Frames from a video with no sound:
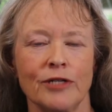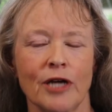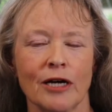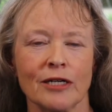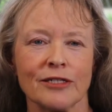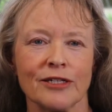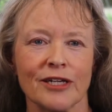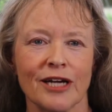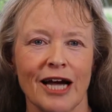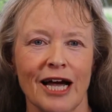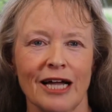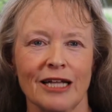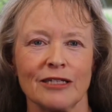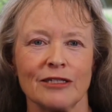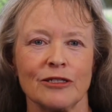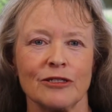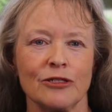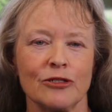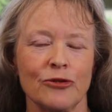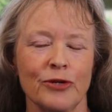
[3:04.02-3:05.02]
Dr.
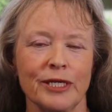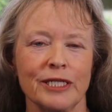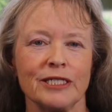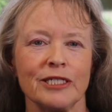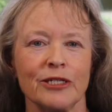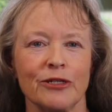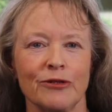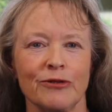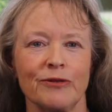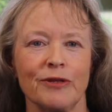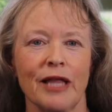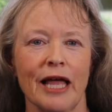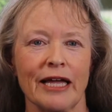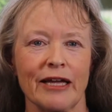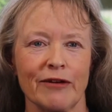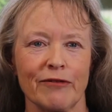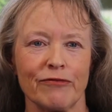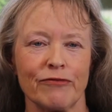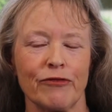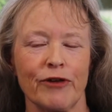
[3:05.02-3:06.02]
Kyle treats you
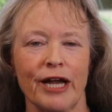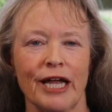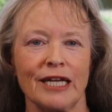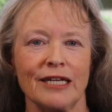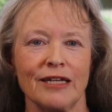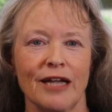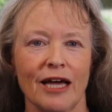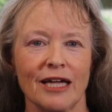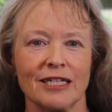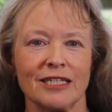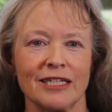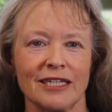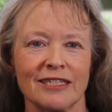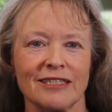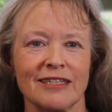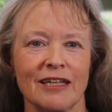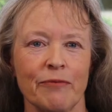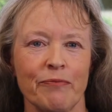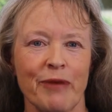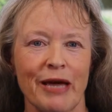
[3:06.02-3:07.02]
like a friend, not
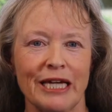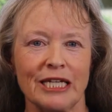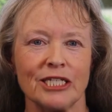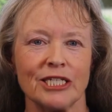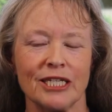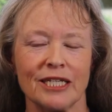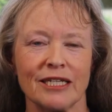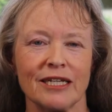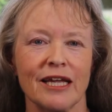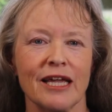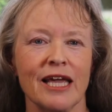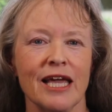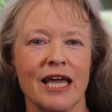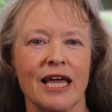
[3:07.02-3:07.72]
just a patient.